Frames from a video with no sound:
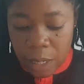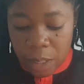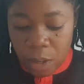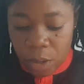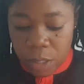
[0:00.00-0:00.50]

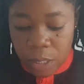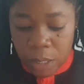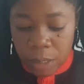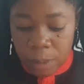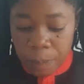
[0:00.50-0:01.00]
the
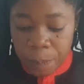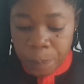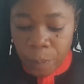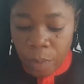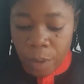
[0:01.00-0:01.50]
hotel.
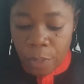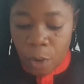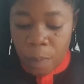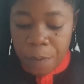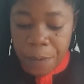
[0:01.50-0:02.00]

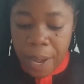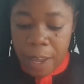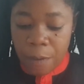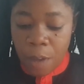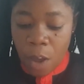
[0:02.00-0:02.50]
Number 5,
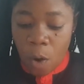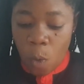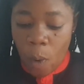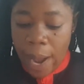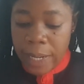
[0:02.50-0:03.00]

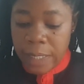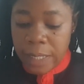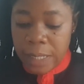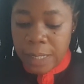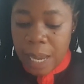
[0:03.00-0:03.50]
why
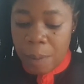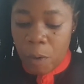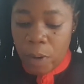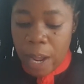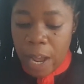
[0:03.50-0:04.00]
did
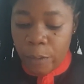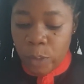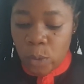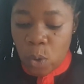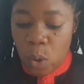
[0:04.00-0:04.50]
Simon
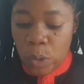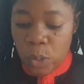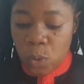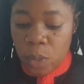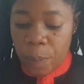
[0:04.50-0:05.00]
have to
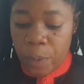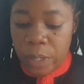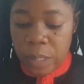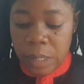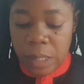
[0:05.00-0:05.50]
go to the
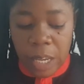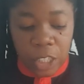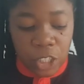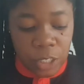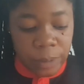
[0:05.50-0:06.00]
police
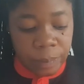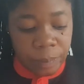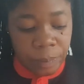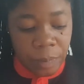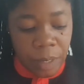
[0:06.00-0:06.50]
station?
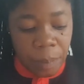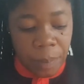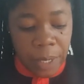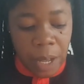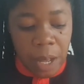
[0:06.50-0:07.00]

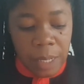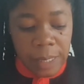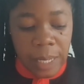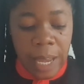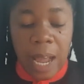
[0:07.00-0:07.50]
Because
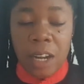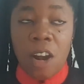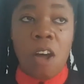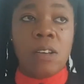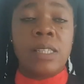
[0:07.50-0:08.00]
he had
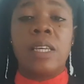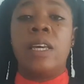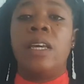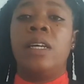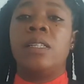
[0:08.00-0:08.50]
lost
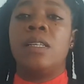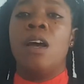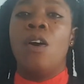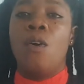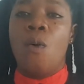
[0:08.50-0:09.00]

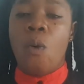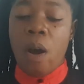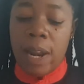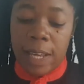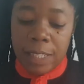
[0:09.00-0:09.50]
his
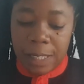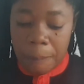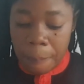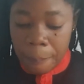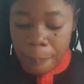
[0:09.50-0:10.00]
wallet.
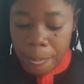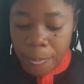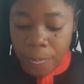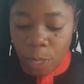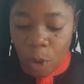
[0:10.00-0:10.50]

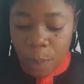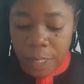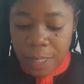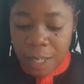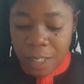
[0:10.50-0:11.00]
Number
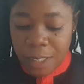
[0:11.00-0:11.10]
6,